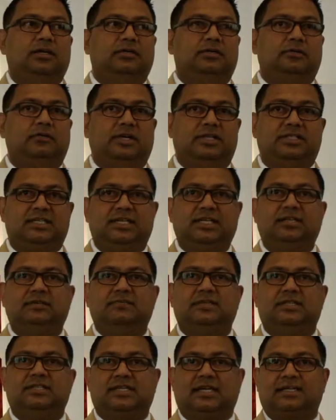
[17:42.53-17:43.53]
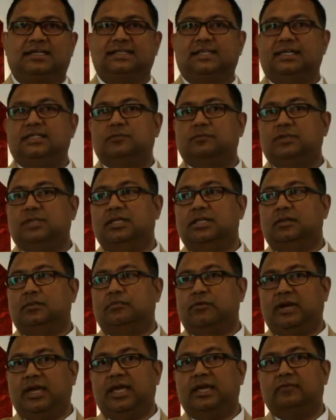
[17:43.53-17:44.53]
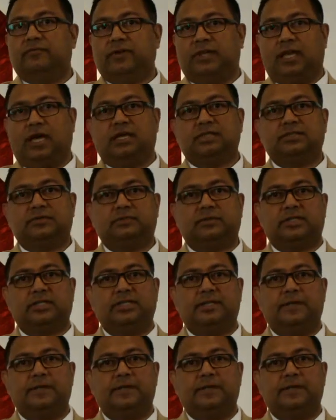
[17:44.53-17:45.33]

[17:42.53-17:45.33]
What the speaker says: to achieve the success within the praying philosophy.